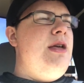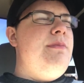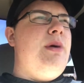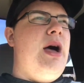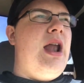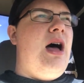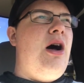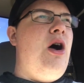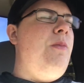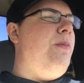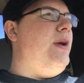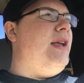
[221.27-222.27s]
But I
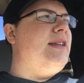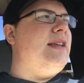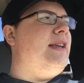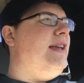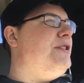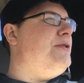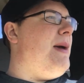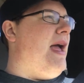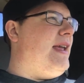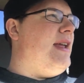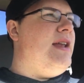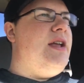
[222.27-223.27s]
hope we get to get you
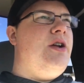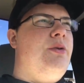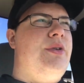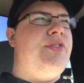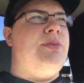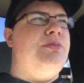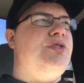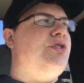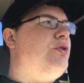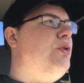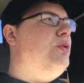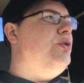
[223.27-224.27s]
back in here with some
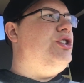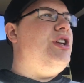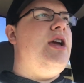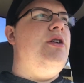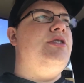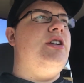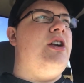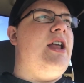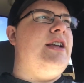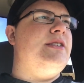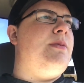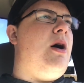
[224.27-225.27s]
cool geos at our
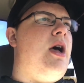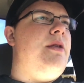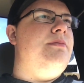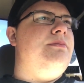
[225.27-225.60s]
next spot.